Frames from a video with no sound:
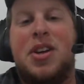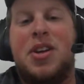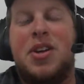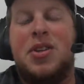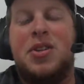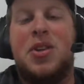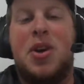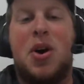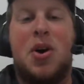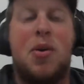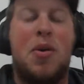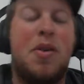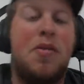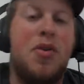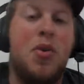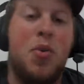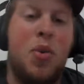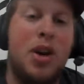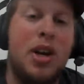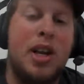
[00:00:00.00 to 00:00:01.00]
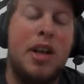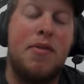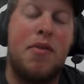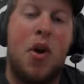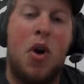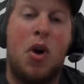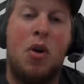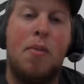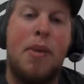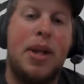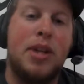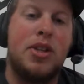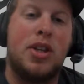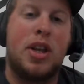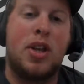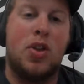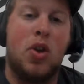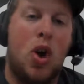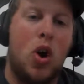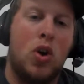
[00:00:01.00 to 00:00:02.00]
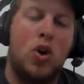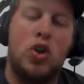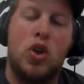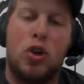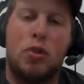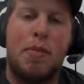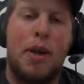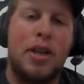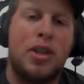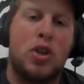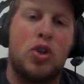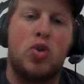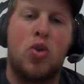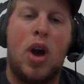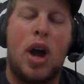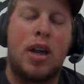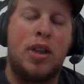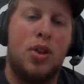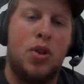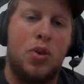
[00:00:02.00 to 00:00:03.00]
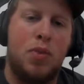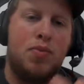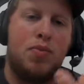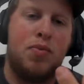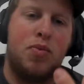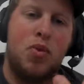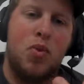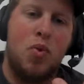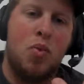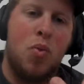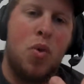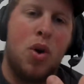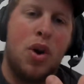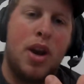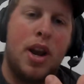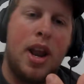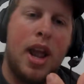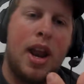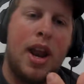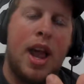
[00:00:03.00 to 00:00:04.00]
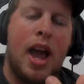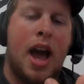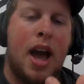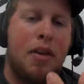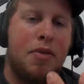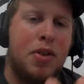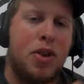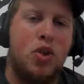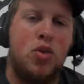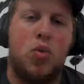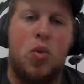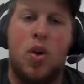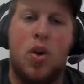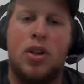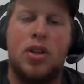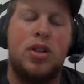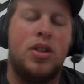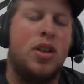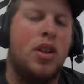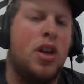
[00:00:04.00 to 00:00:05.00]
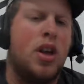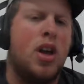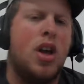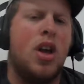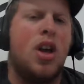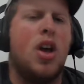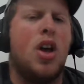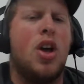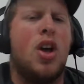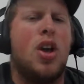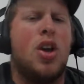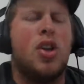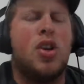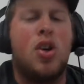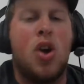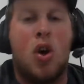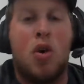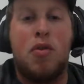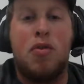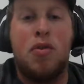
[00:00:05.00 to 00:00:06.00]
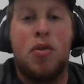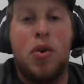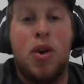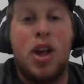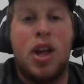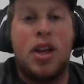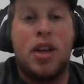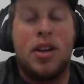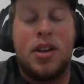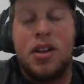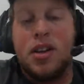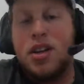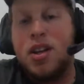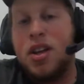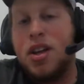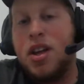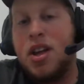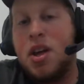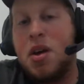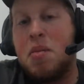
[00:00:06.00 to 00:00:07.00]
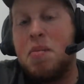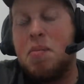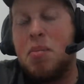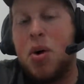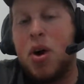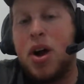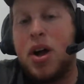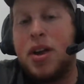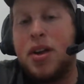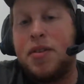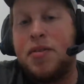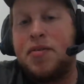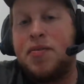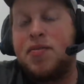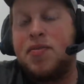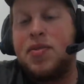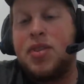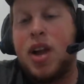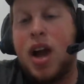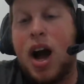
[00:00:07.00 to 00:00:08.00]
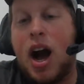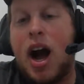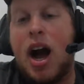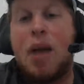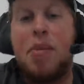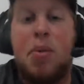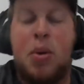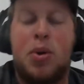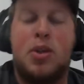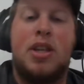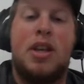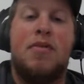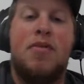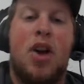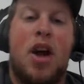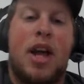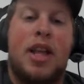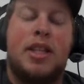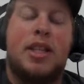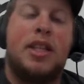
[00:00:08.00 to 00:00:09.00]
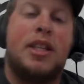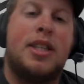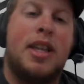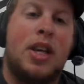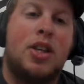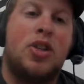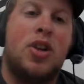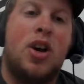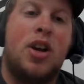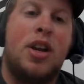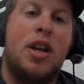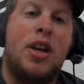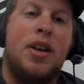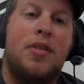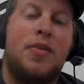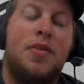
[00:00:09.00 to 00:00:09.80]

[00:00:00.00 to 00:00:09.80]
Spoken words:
So if you want to give hard baits, like hard jerk baits, a try, little 1.5 inch ones, go for it. But I personally have not had success on it.